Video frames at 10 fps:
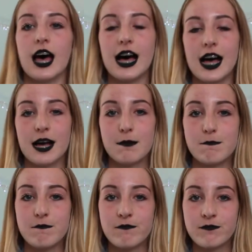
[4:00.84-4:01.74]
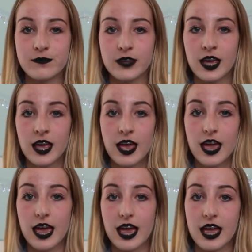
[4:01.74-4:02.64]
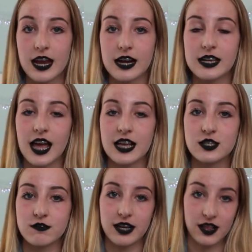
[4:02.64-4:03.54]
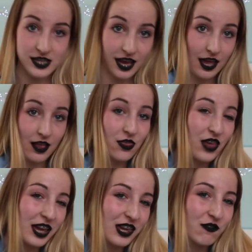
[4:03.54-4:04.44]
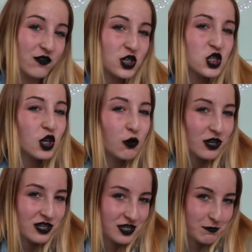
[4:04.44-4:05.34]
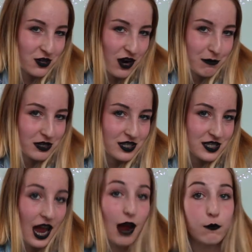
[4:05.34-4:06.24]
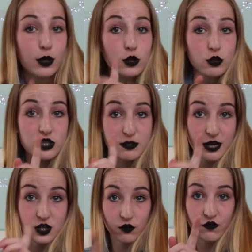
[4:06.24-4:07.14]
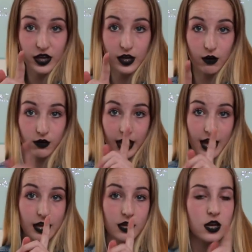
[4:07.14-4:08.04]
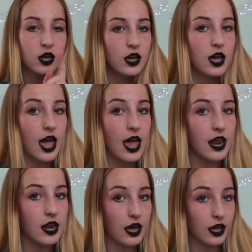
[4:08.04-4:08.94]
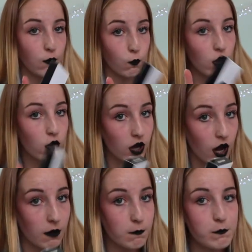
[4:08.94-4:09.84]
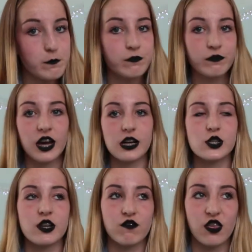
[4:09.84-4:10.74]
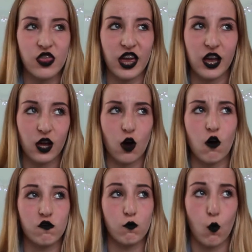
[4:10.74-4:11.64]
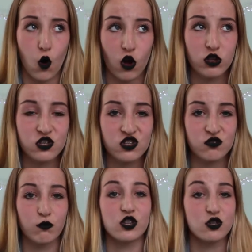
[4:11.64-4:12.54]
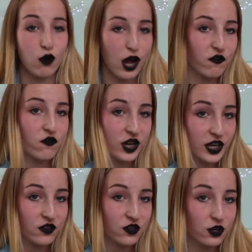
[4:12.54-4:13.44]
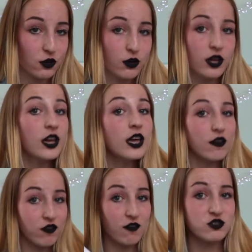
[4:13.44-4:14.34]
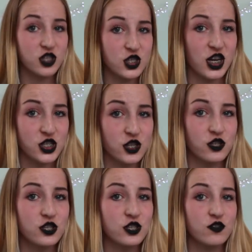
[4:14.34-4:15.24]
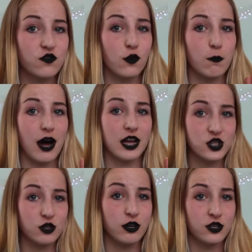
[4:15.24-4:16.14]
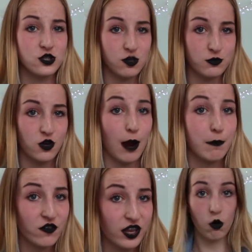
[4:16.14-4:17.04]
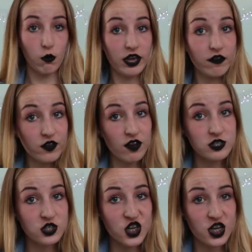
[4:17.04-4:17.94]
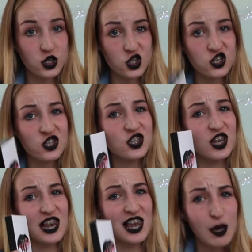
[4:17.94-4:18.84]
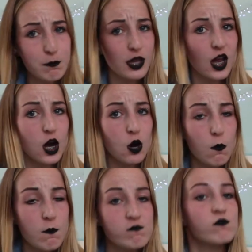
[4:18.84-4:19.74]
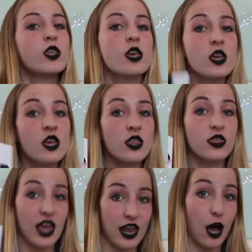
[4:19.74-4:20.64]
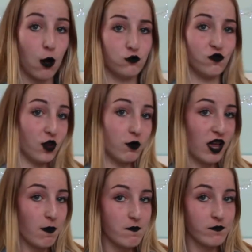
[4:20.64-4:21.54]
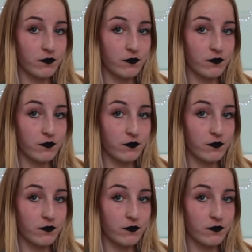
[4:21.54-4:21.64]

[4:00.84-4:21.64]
And I'd like to already say thank you for 200 subscribers. I will do a special video, okay? And it will come. I just have to think of what's quite funny to do. If you have suggestions for my 200 subscriber video, if you have suggestions, let me know. Then I'll do it.